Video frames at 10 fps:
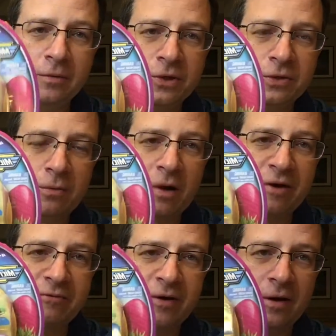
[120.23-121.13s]
which is where
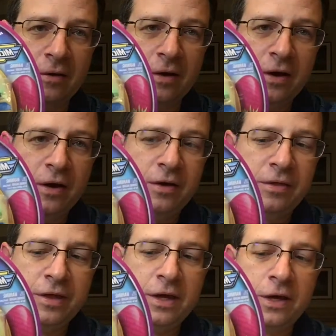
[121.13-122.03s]
I found
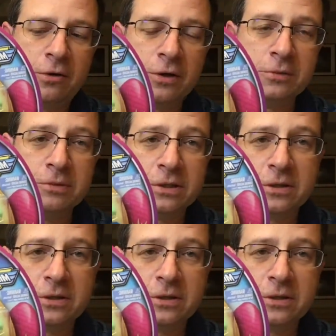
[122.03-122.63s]
the Christmas